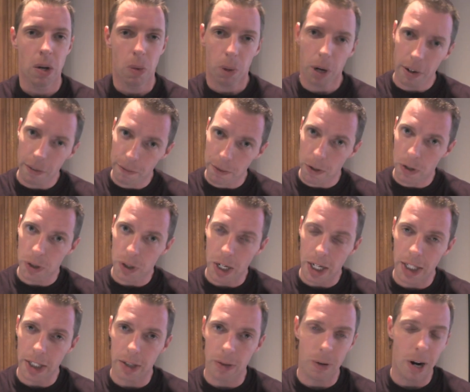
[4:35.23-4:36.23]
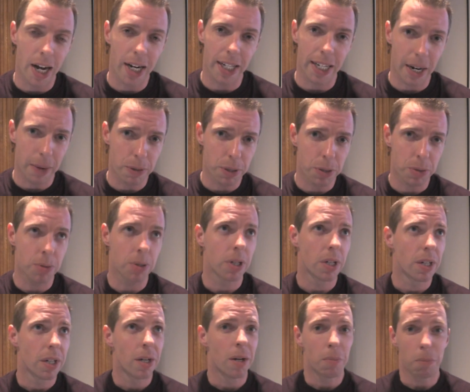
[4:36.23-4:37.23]
When I first got into riding, I was
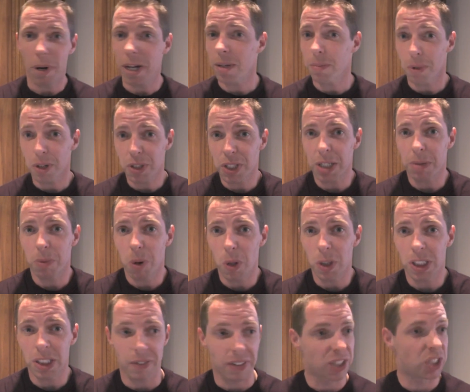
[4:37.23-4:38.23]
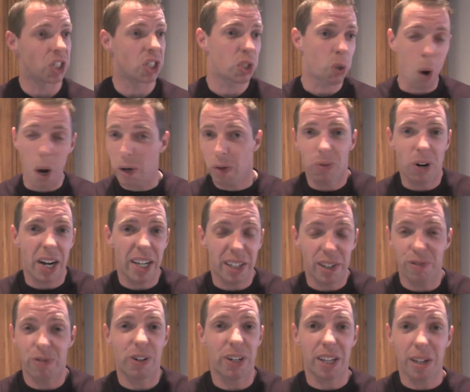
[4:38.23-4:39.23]
much like most of us, just go out and ride
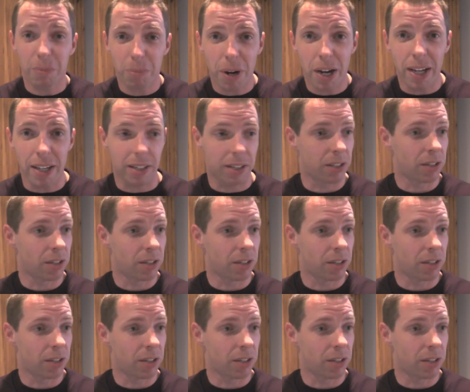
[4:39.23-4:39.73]
your freaking bike.